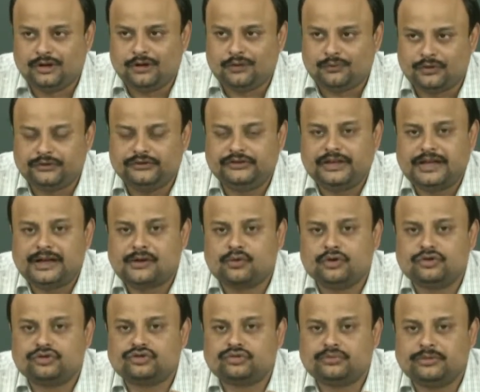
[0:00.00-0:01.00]
Once they are
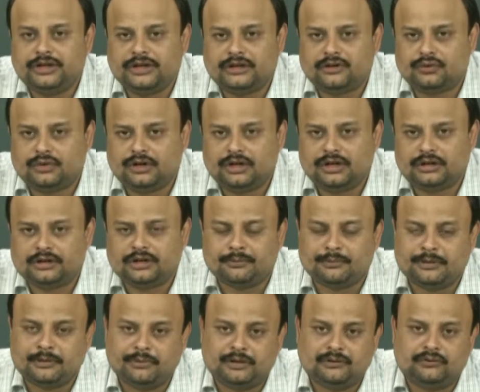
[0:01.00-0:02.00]
going to be equal, the
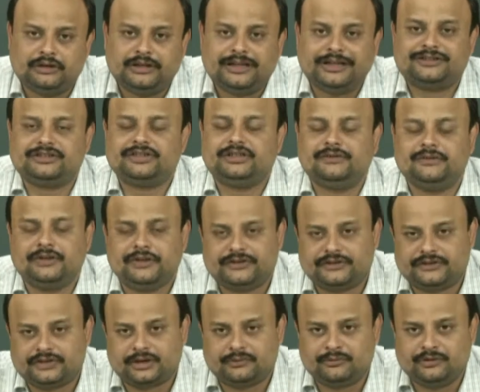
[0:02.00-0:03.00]
bubble will achieve its
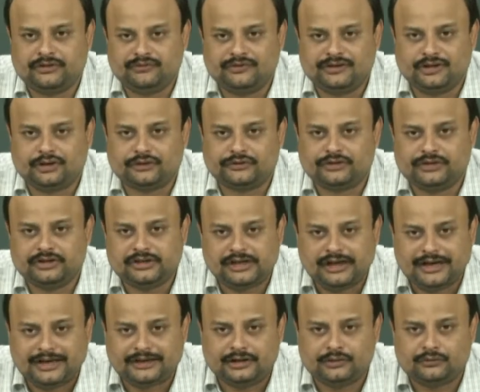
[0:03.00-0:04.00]
terminal velocity
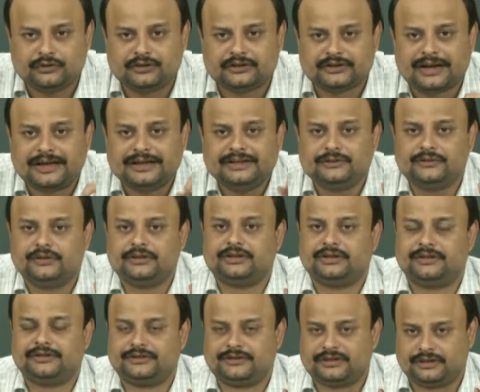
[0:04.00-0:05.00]
and it will rise with
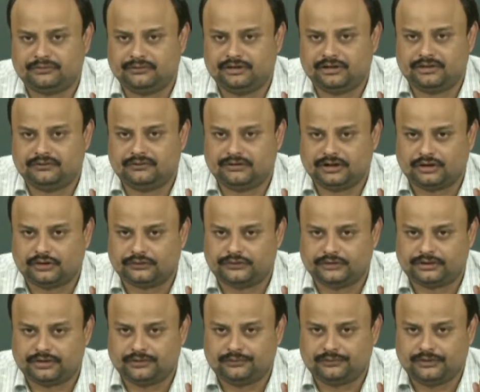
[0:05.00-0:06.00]
its terminal
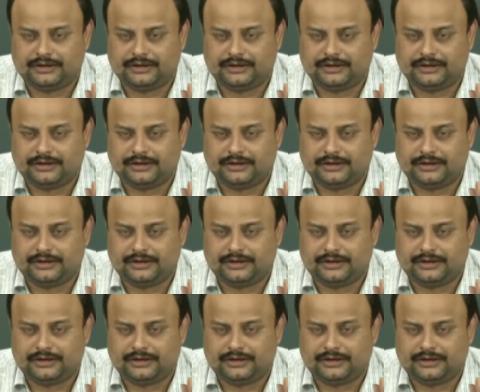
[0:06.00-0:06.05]
velocity,